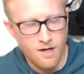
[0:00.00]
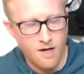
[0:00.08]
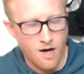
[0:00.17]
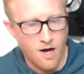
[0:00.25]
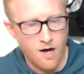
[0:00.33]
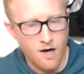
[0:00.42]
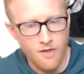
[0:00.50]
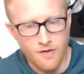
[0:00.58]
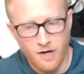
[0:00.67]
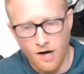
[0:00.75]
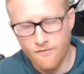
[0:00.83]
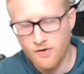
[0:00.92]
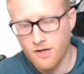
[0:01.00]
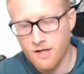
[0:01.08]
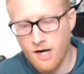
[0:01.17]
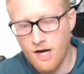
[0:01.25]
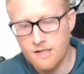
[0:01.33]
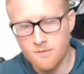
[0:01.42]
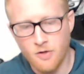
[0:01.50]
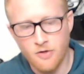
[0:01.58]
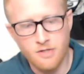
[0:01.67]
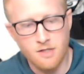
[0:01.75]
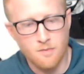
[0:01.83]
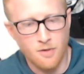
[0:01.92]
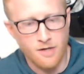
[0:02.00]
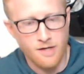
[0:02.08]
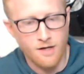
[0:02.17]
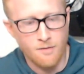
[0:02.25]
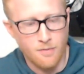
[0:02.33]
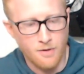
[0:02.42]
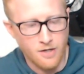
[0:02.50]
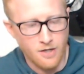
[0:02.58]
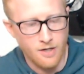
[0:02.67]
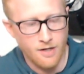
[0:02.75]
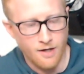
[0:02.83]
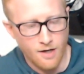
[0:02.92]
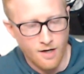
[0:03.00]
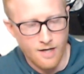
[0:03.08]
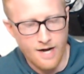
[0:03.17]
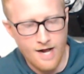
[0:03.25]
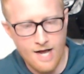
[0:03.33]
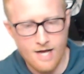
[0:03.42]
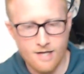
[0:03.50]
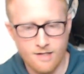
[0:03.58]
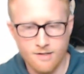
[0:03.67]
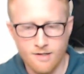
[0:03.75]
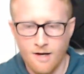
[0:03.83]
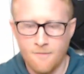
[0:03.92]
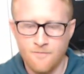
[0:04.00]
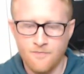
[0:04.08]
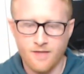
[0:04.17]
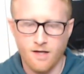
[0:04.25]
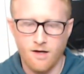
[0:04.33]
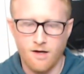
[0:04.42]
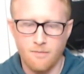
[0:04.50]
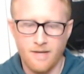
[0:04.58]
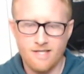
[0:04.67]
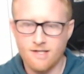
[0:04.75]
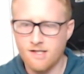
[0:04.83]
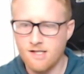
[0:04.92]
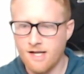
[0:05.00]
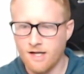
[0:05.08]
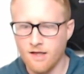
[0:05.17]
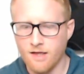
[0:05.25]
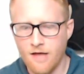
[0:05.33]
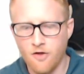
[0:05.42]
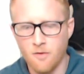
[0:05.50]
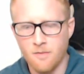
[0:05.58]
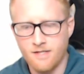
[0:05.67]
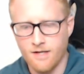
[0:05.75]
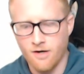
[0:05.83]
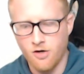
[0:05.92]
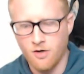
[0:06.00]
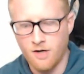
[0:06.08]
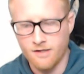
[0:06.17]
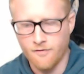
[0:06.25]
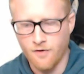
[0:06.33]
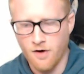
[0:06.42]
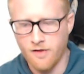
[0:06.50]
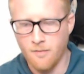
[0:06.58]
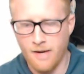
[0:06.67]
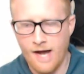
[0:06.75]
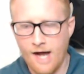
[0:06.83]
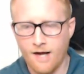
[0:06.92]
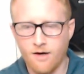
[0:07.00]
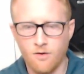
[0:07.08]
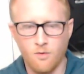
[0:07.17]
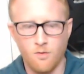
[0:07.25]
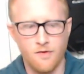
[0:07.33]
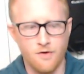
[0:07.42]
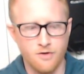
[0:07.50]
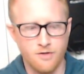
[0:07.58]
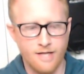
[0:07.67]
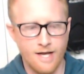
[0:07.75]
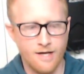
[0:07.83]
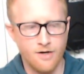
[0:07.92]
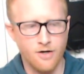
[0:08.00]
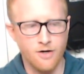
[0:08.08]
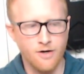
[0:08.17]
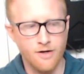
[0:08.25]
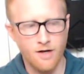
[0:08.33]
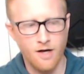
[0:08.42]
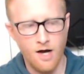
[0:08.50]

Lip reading: The comfort of the Cosmos is pretty good. It has basically like a leather material at the front and the back with your standard